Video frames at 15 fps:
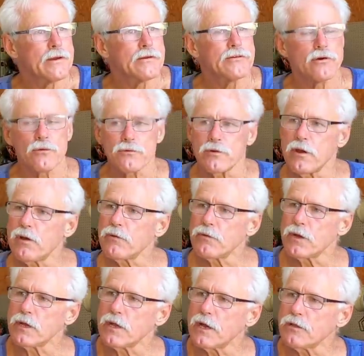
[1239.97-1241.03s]
don't know.
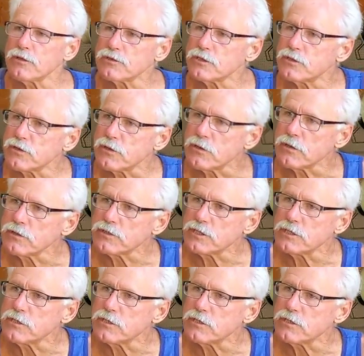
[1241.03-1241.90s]
And I looked at her, and she